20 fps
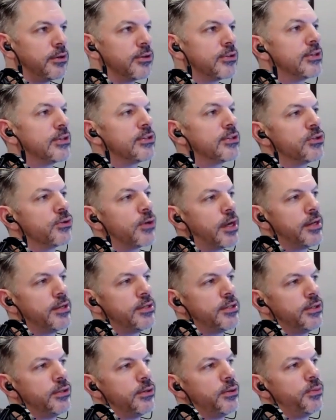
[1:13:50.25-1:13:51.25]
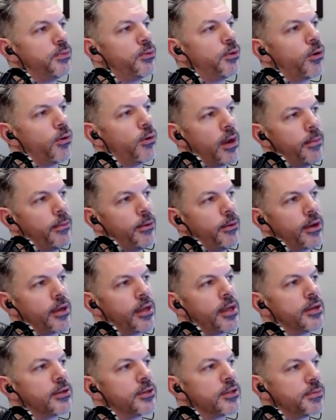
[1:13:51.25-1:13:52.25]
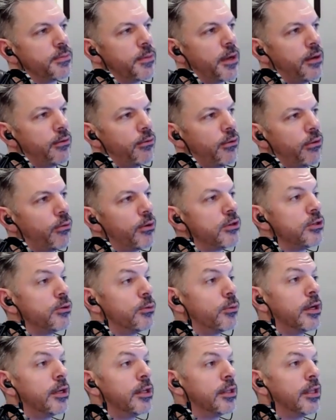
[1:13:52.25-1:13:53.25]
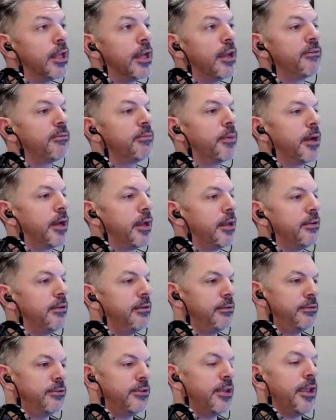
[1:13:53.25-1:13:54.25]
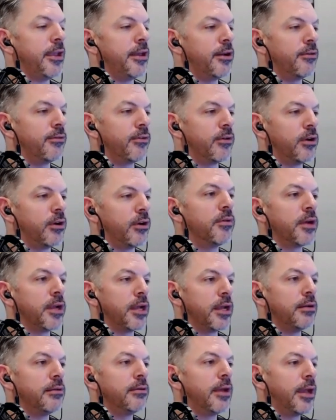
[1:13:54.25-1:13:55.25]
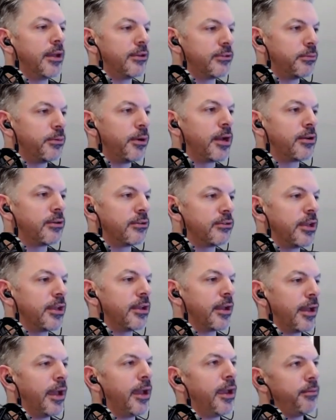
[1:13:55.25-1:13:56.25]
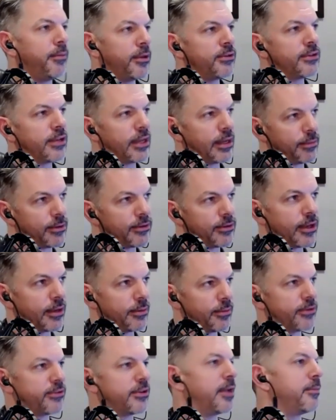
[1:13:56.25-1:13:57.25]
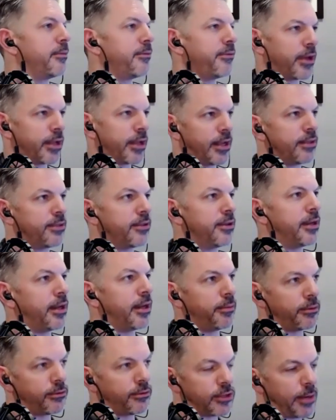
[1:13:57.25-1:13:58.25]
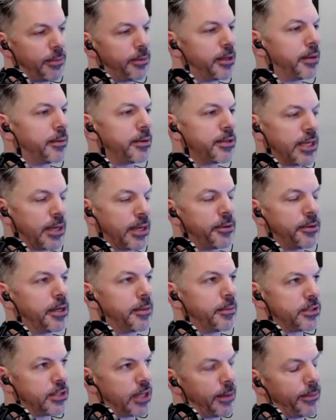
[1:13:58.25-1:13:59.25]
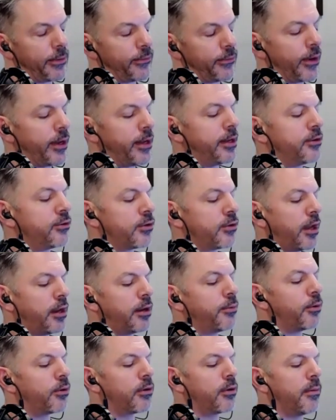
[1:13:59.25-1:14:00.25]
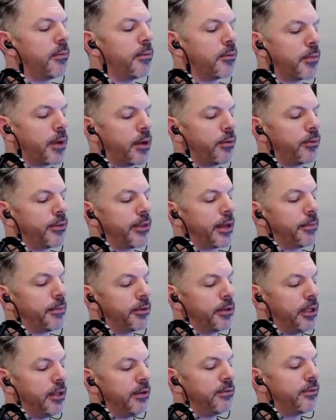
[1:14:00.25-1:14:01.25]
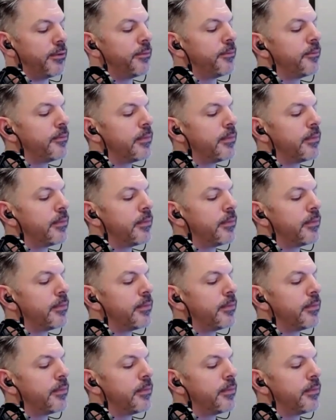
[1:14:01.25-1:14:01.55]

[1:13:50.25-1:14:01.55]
You're essentially trying to program your unconscious mind with what you want in life by saying it over and over again as a practice. Yeah. Like, I am this, I am this, I am this. I'm a fucking athlete. I'm a champion. I'm a champion. I'm a champion, right? And trying to program your mind with that belief.